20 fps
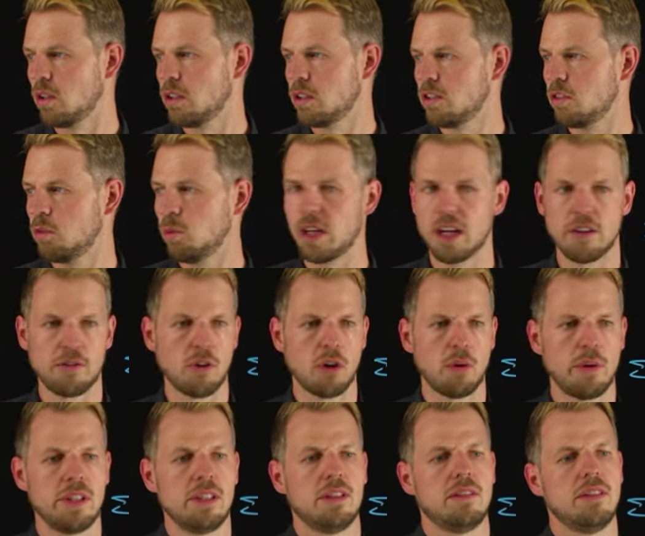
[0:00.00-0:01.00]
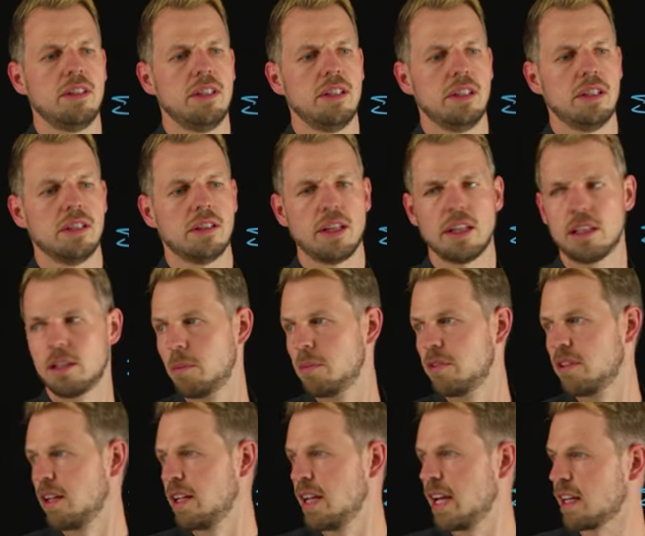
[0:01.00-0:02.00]
is we have already seen that the
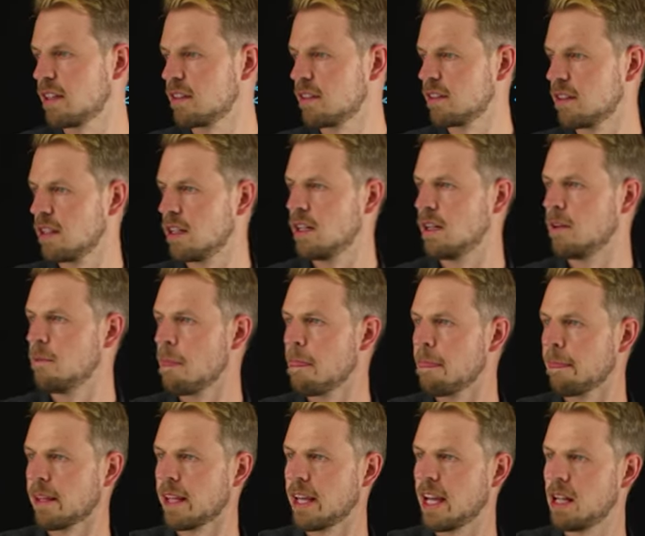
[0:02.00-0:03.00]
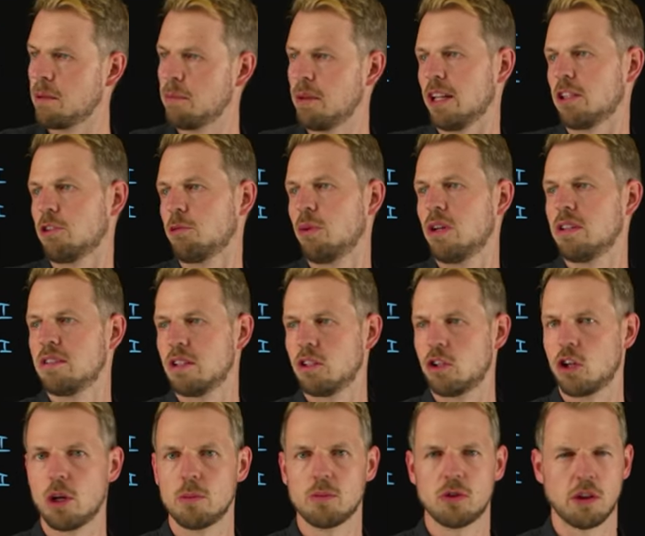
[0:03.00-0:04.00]
psi x can be expressed in
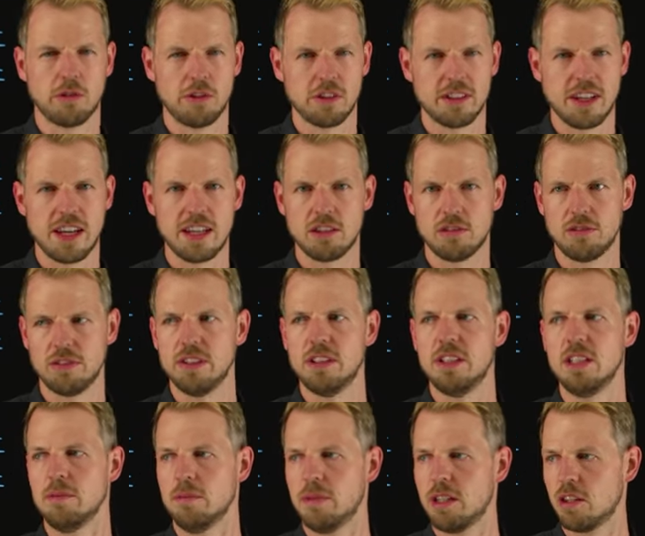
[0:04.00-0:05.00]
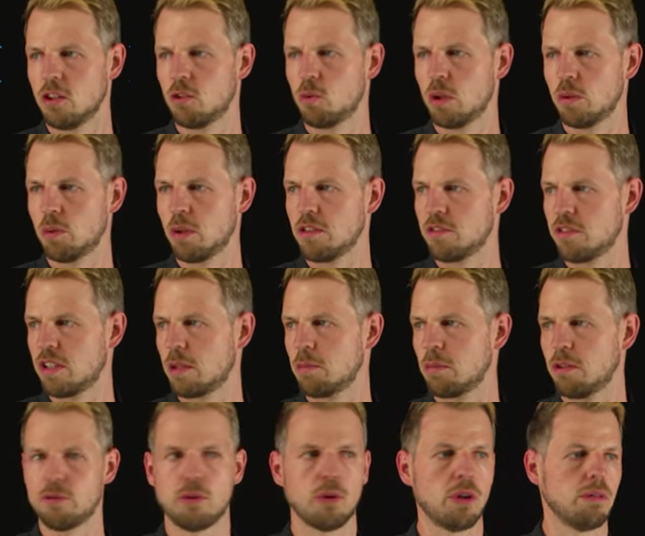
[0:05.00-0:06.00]
terms of its SVD. This is what we have done
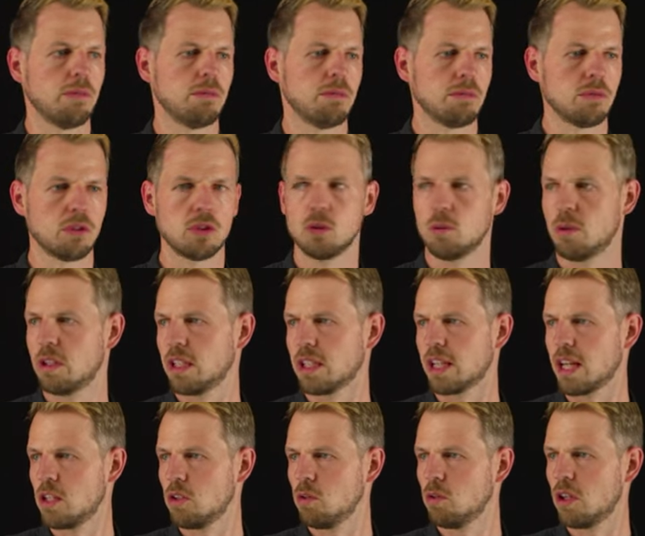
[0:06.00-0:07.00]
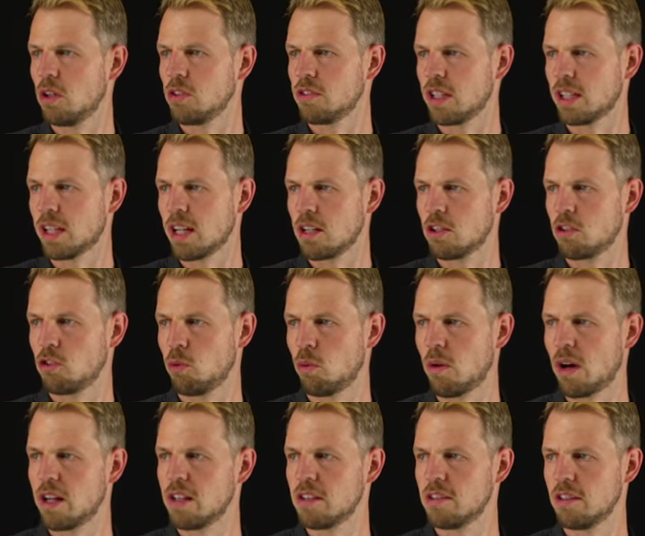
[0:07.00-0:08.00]
before. So what I can do now is I can
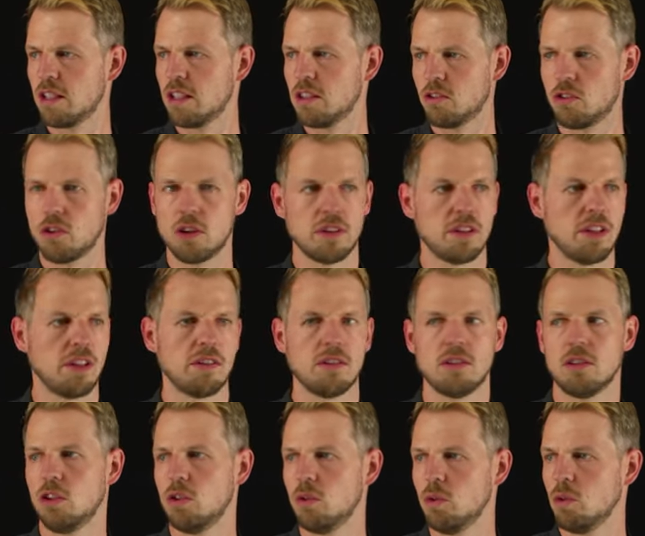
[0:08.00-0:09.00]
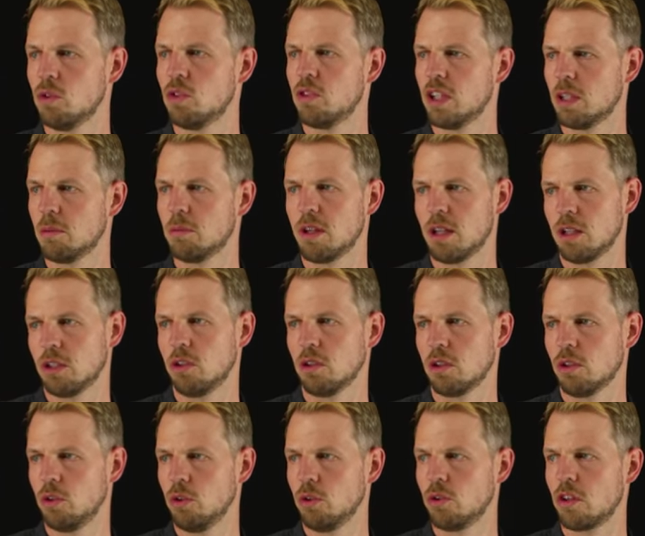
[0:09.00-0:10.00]
twice insert this u sigma
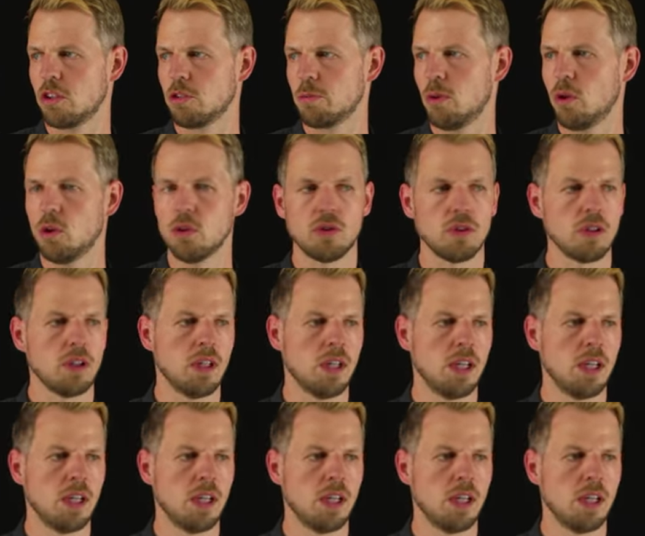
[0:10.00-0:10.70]
q transpose